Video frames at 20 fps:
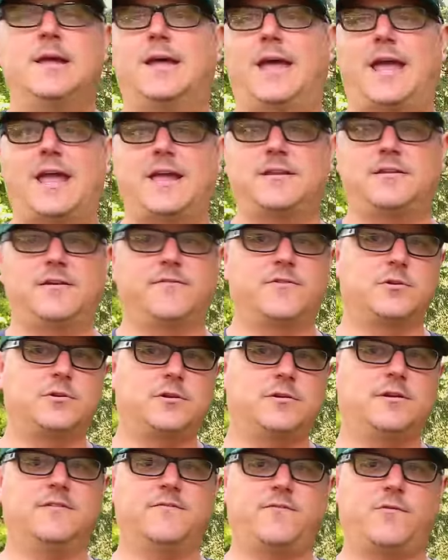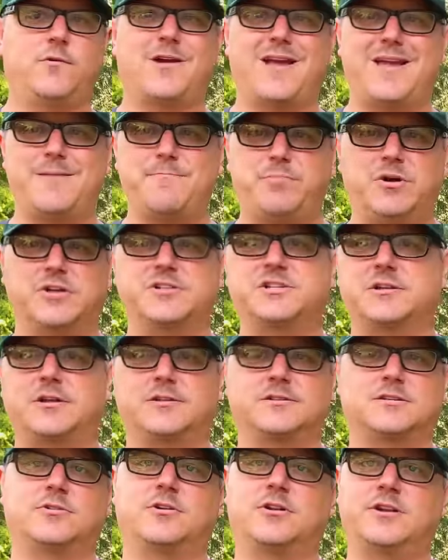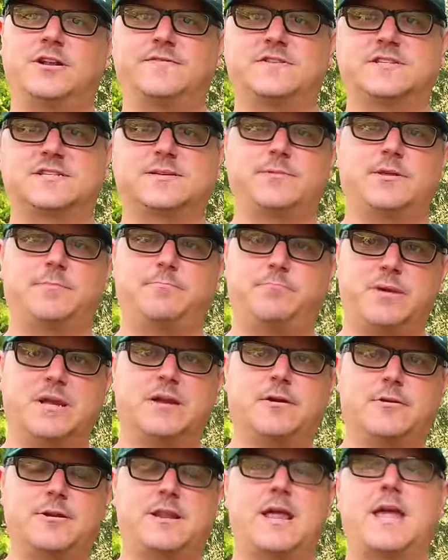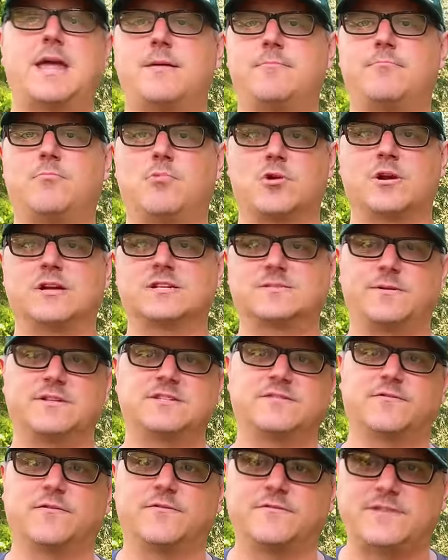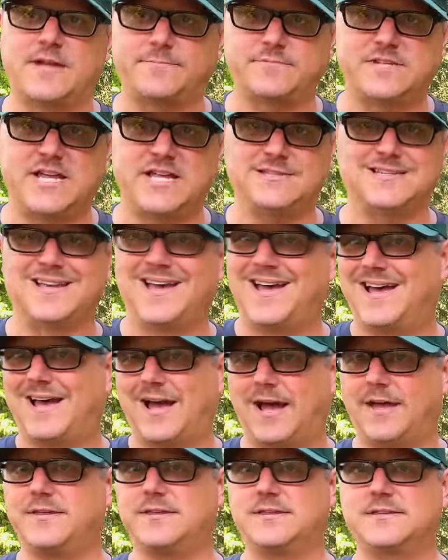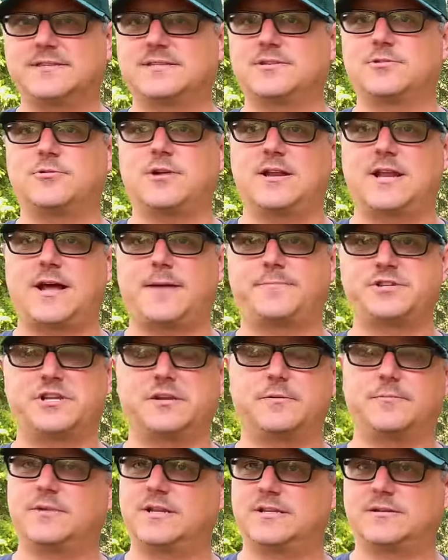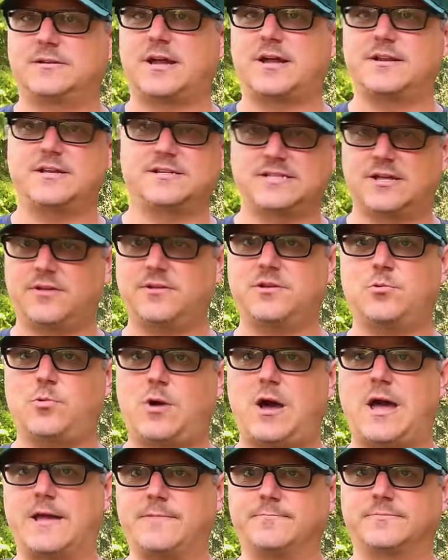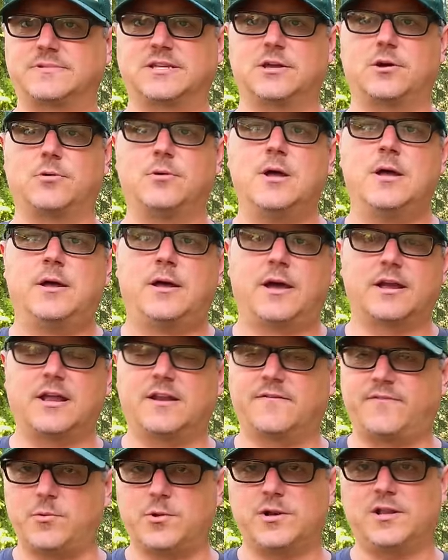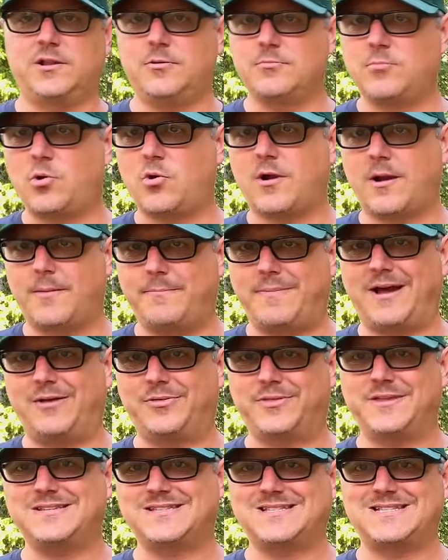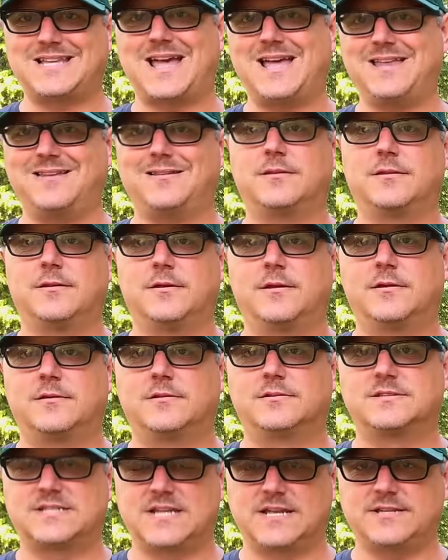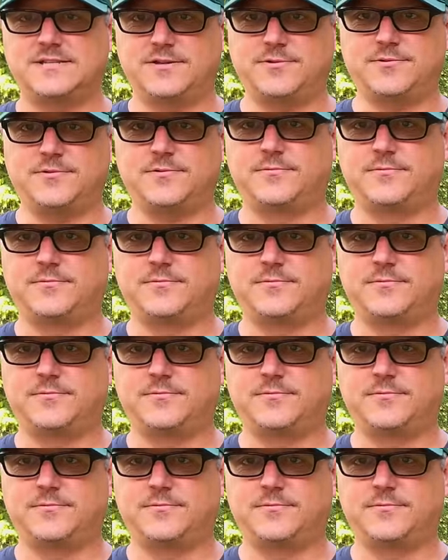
and if you're looking for a budget alternative to some of the bigger name, more expensive rooftop tents, I think this is a great option. I'm going to kind of tell you why. So again, if you want to learn more about this tent, stay tuned.